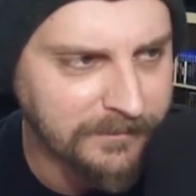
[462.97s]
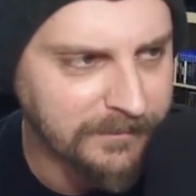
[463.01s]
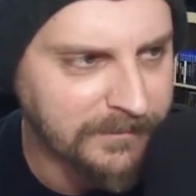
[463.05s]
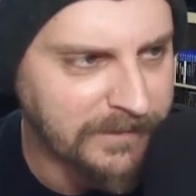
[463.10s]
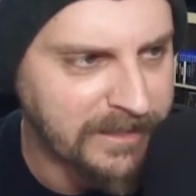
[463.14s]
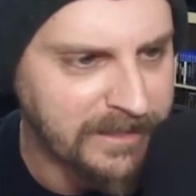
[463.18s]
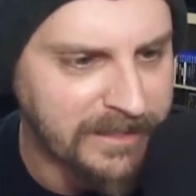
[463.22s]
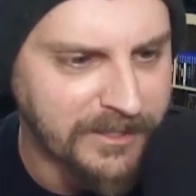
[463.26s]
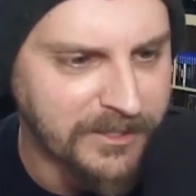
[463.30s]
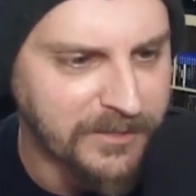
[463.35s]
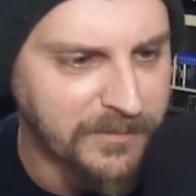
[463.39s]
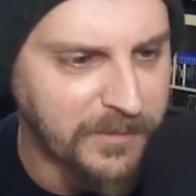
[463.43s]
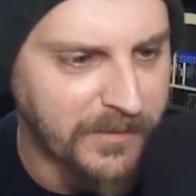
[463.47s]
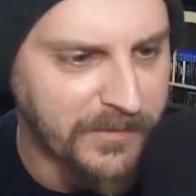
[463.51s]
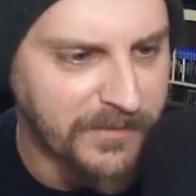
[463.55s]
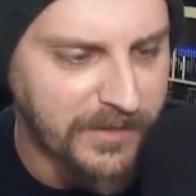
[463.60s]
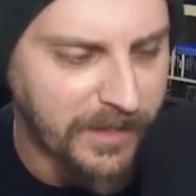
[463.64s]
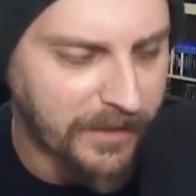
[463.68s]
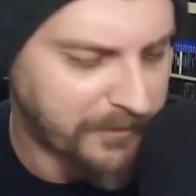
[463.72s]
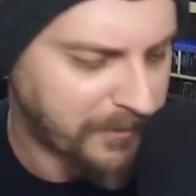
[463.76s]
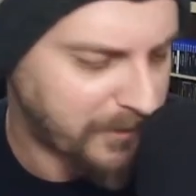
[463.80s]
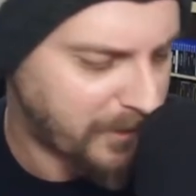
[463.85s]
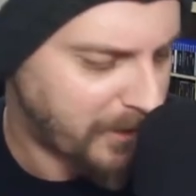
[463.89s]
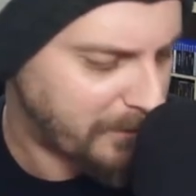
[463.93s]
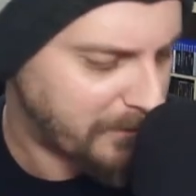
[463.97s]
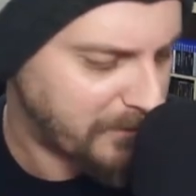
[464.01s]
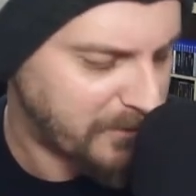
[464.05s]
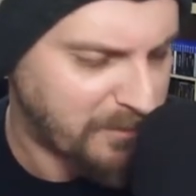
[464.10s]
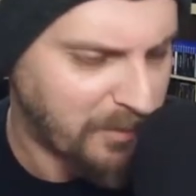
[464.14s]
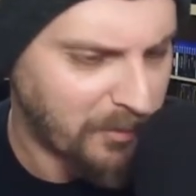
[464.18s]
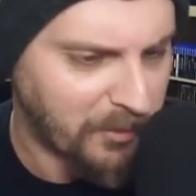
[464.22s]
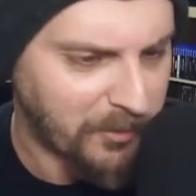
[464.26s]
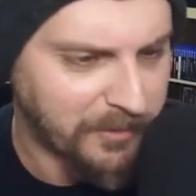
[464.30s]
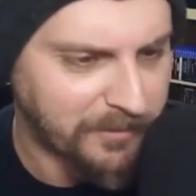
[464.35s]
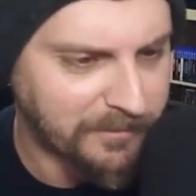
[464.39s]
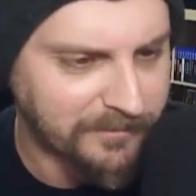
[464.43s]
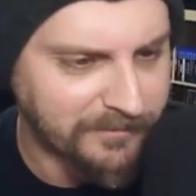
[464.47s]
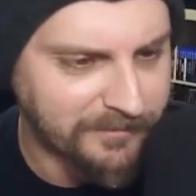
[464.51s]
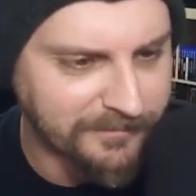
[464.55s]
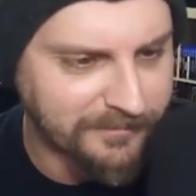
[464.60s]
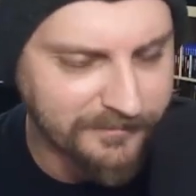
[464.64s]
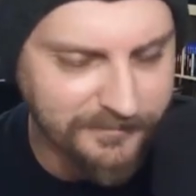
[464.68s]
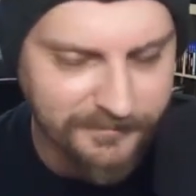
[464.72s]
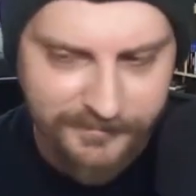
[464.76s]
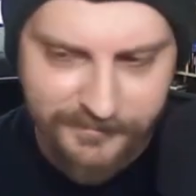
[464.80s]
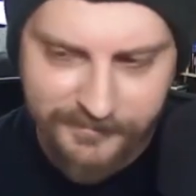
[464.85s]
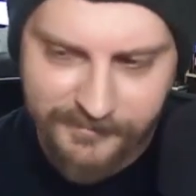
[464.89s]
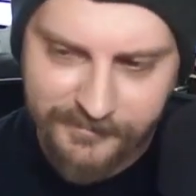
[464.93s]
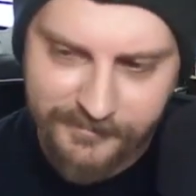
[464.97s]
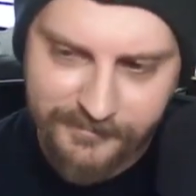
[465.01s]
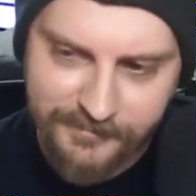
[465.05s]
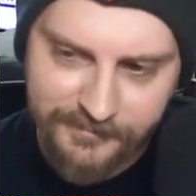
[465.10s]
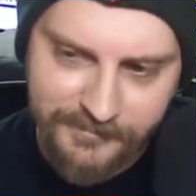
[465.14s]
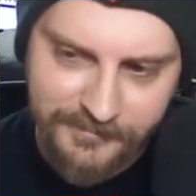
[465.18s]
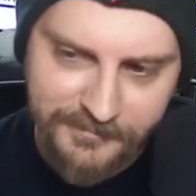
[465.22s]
6 months after I was born. Mm-hmm.